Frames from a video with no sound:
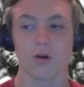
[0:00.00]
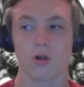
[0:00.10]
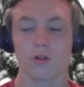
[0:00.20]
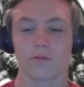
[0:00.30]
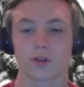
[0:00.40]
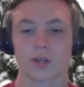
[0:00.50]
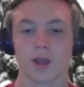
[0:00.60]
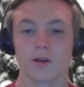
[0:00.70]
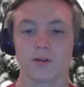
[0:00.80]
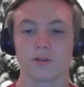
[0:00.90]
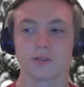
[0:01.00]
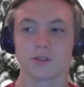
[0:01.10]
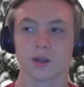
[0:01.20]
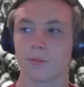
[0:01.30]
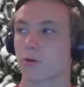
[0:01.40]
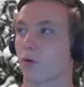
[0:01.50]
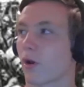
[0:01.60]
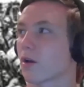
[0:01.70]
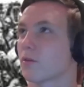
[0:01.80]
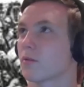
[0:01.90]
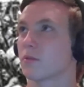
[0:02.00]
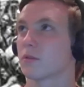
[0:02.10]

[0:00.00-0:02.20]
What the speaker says: all of Canada is Democrat. I don't